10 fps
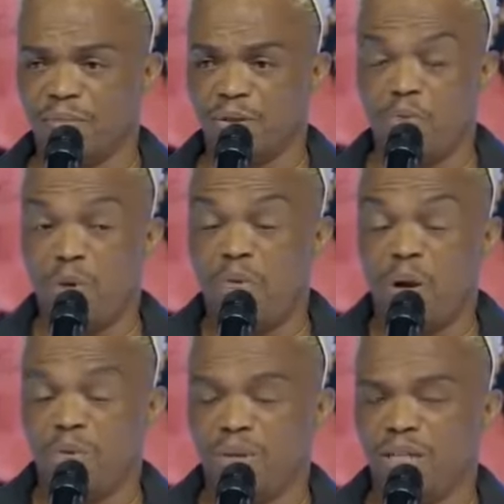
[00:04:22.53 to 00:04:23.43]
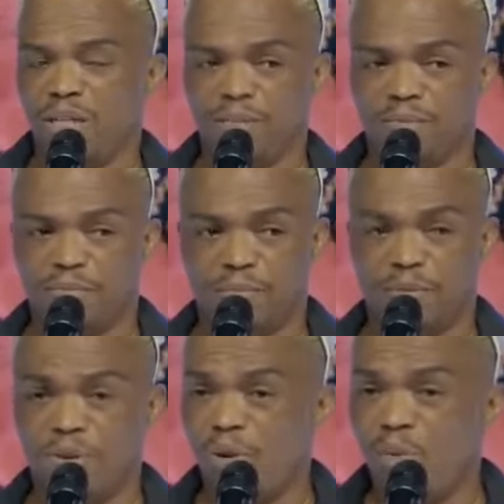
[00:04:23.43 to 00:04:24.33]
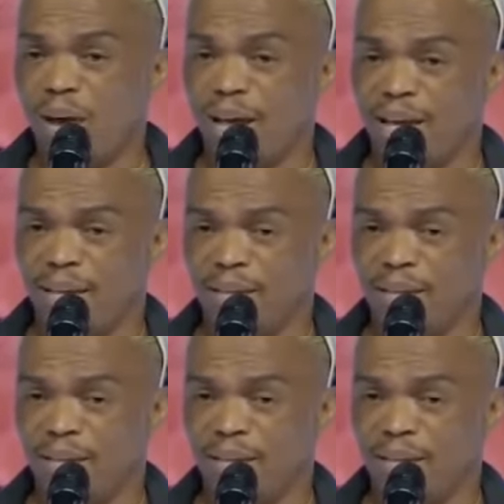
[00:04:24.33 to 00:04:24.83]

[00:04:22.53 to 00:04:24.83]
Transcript: Where were we? Nowhere.